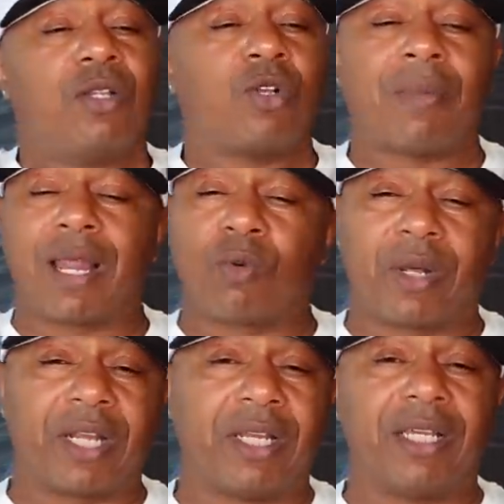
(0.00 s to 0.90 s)
No matter
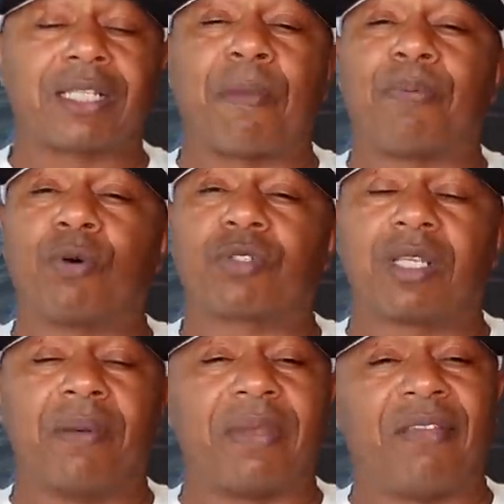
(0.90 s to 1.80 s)
what it is, I post
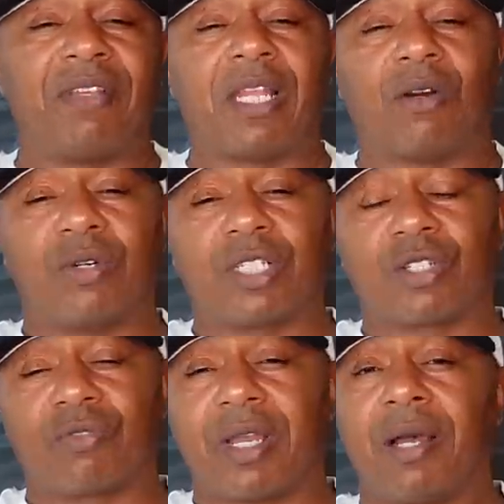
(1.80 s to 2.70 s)
something every day on
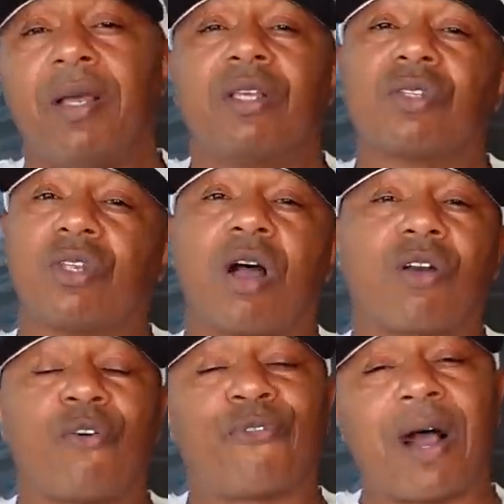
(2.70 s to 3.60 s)
Instagram. So y'all
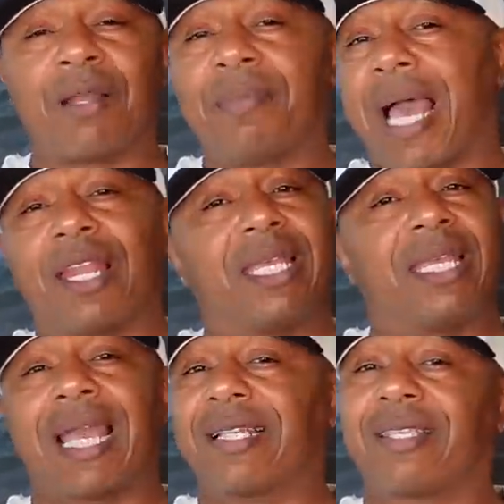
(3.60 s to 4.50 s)
go follow me. I ain't
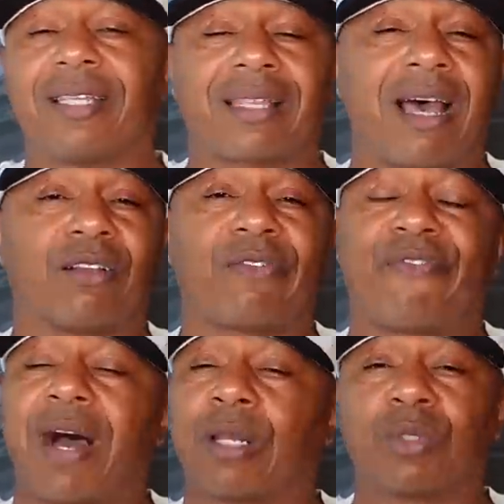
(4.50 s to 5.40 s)
even got 10,000
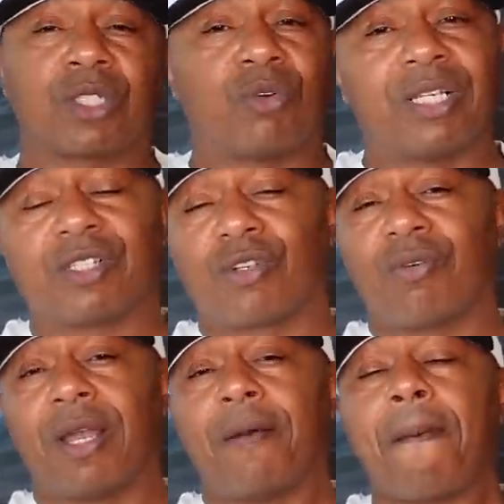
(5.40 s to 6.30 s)
followers on
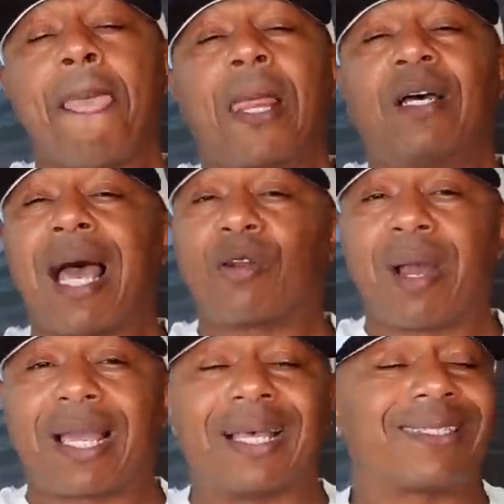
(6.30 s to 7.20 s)
Instagram. How do
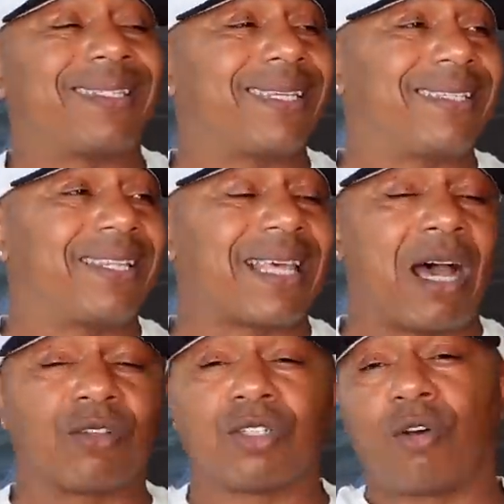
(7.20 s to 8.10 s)
I got
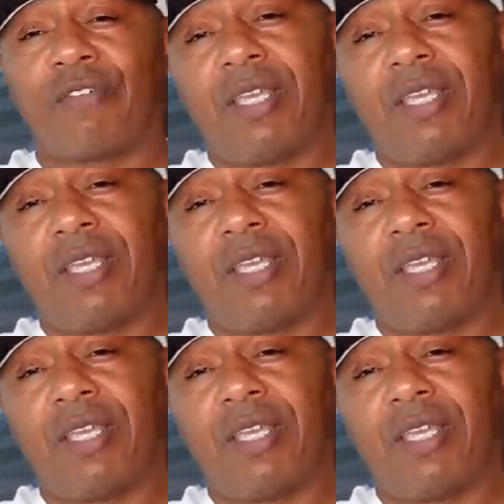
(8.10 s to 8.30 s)
60,000 over